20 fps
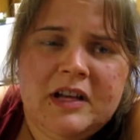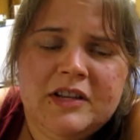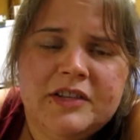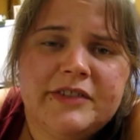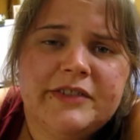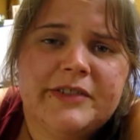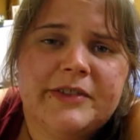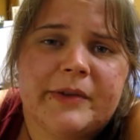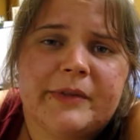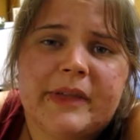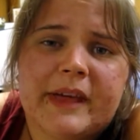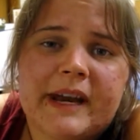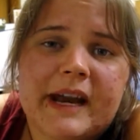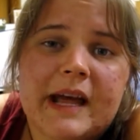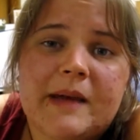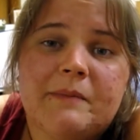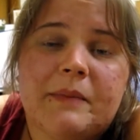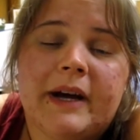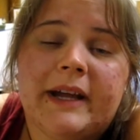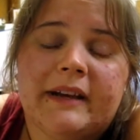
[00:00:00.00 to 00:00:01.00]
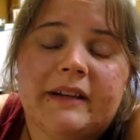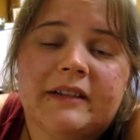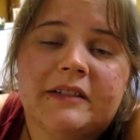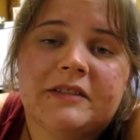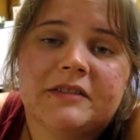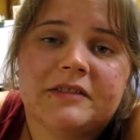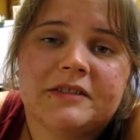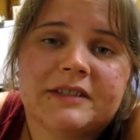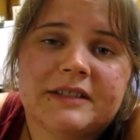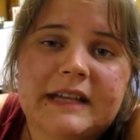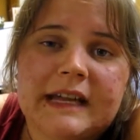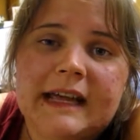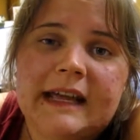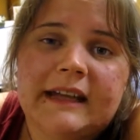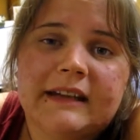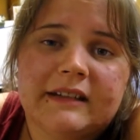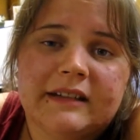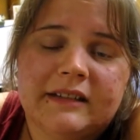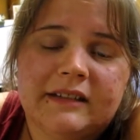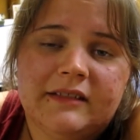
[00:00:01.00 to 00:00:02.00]
so that I might
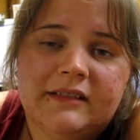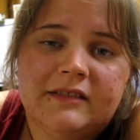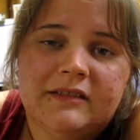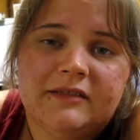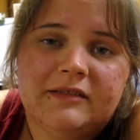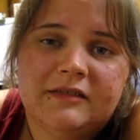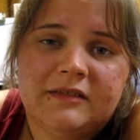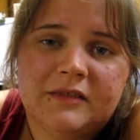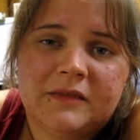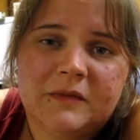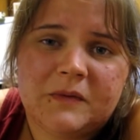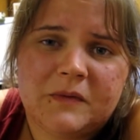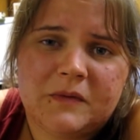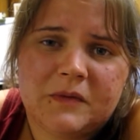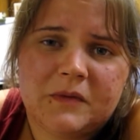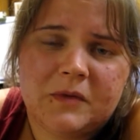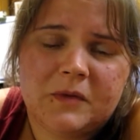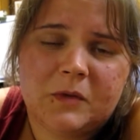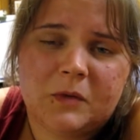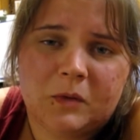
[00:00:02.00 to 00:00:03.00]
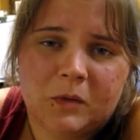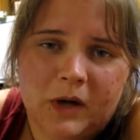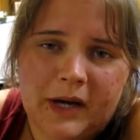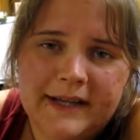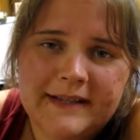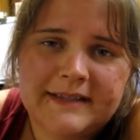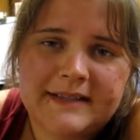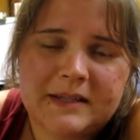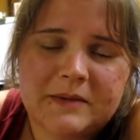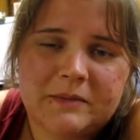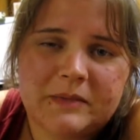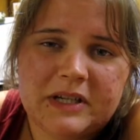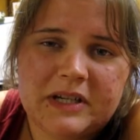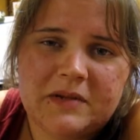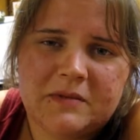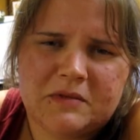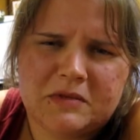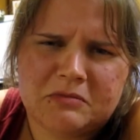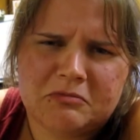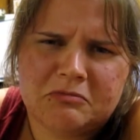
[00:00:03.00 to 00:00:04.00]
understand why somebody
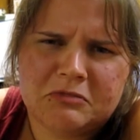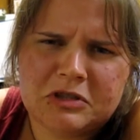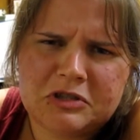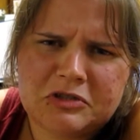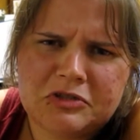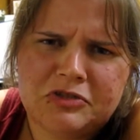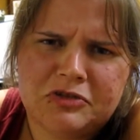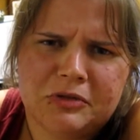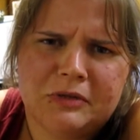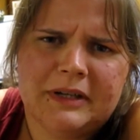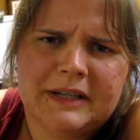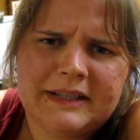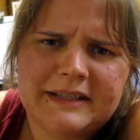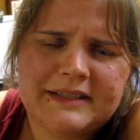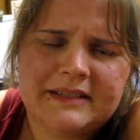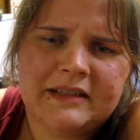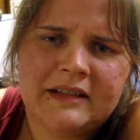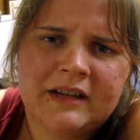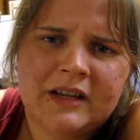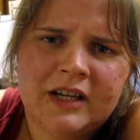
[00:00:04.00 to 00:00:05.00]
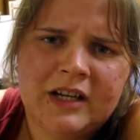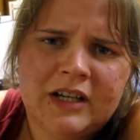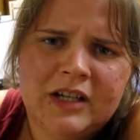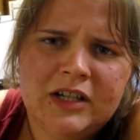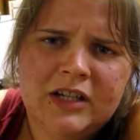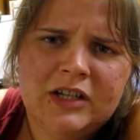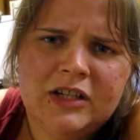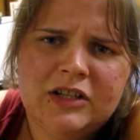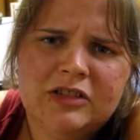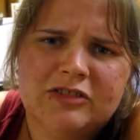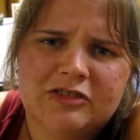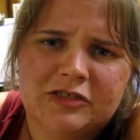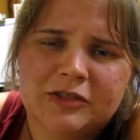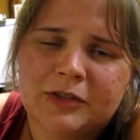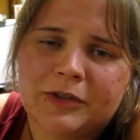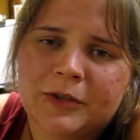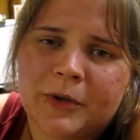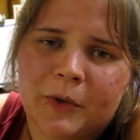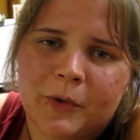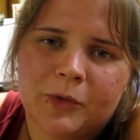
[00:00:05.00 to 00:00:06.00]
would rejoice over
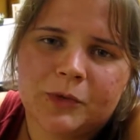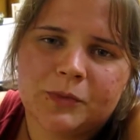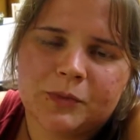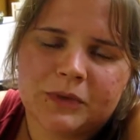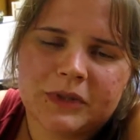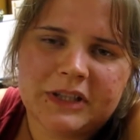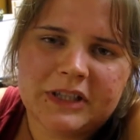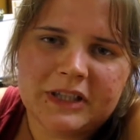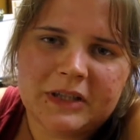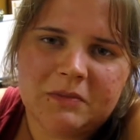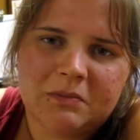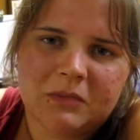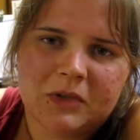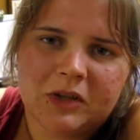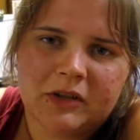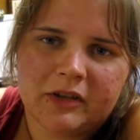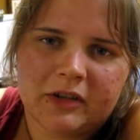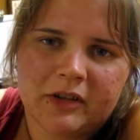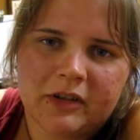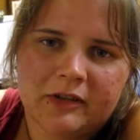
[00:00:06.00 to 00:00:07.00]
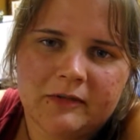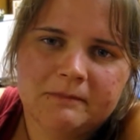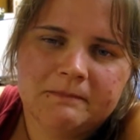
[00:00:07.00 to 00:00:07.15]
cold blooded murder.